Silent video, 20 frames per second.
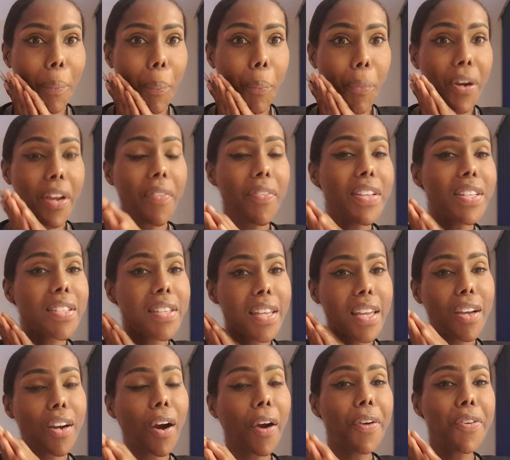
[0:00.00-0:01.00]
previously
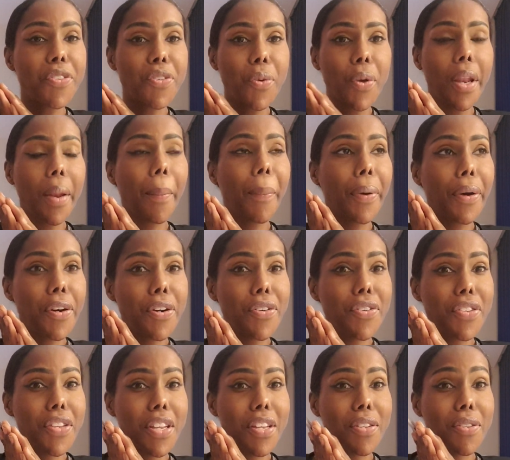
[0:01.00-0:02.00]
incarcerated
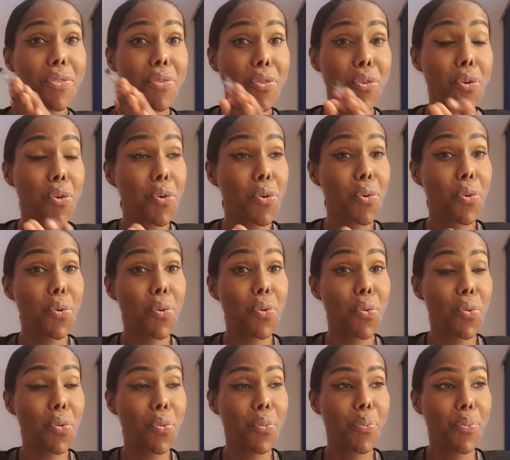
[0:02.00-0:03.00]
persons
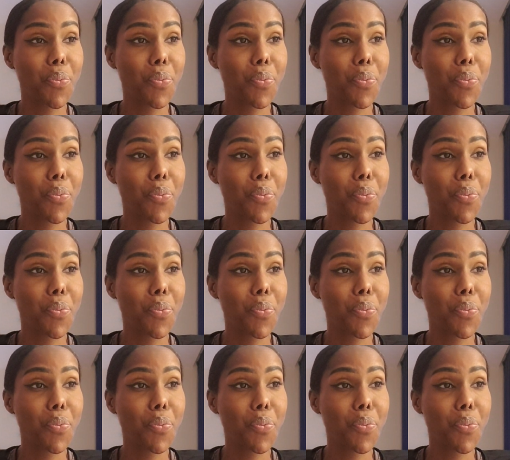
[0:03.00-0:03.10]
who